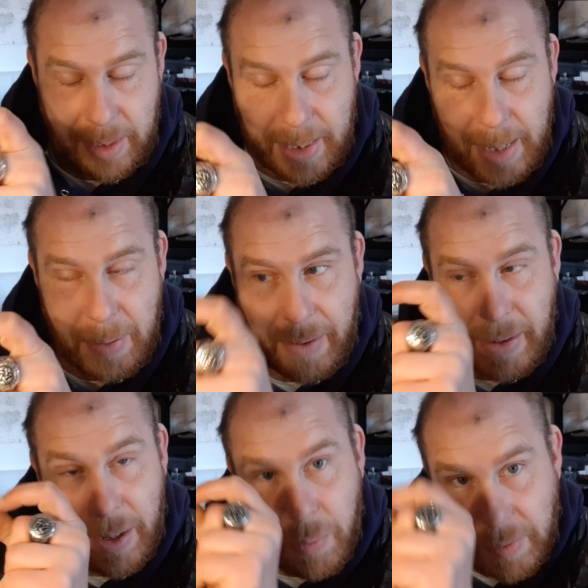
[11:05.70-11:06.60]
hip
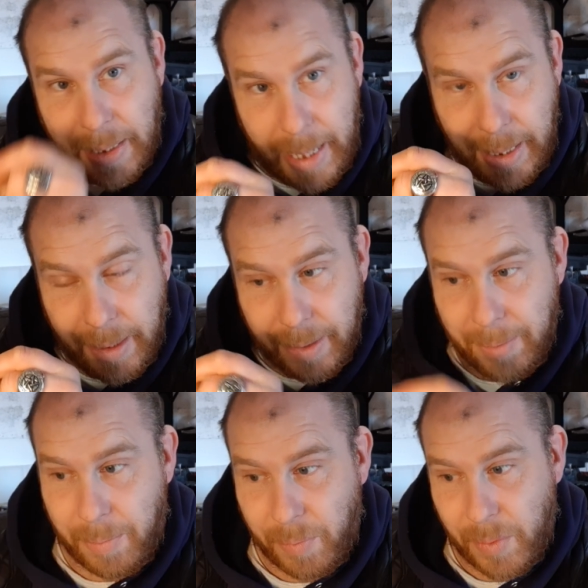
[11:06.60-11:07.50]
area with the leg
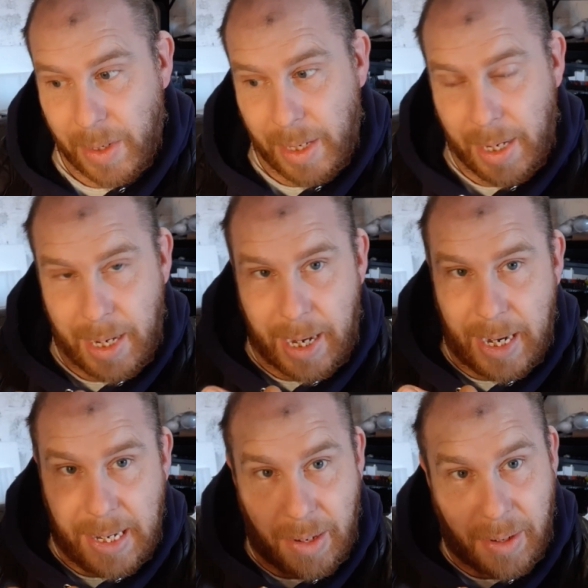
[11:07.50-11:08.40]

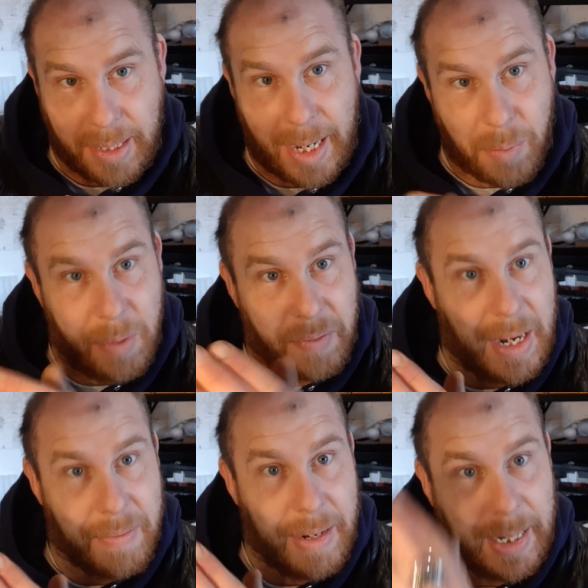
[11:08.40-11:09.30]
and line it up with the
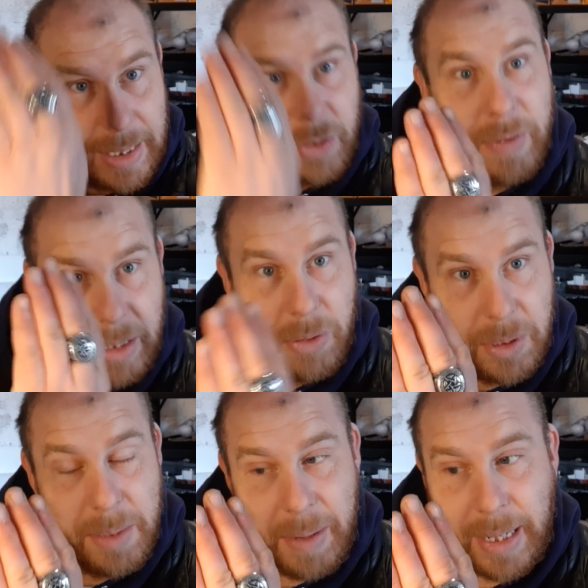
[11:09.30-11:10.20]
other leg that's already glued
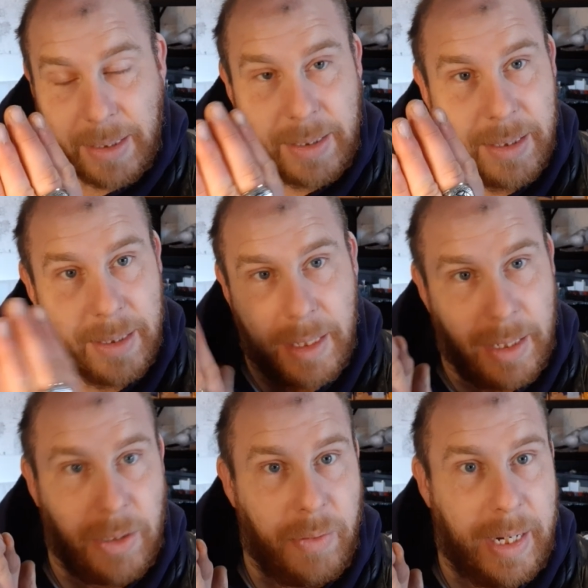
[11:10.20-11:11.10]
to the base
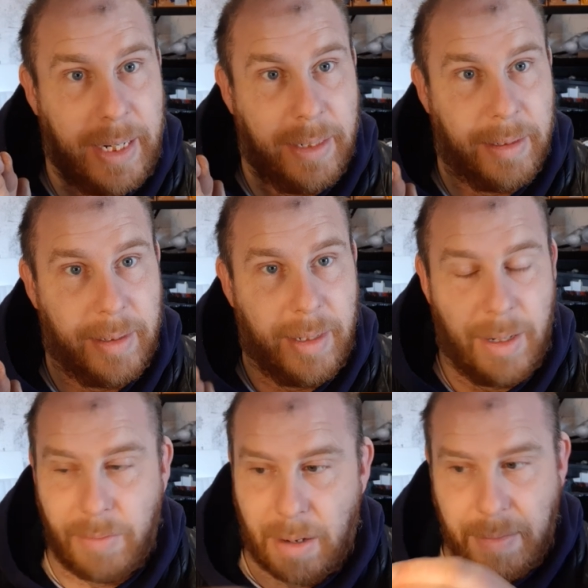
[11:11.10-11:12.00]
and glue that in,
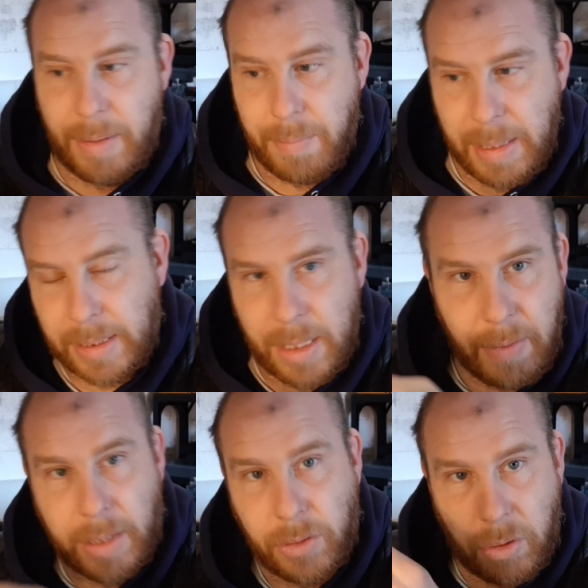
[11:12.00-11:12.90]
rather than messing
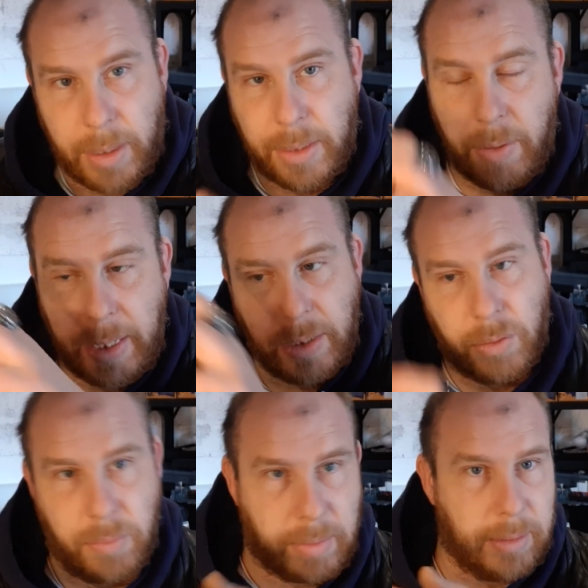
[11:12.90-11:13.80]
around trying to do it and it's all,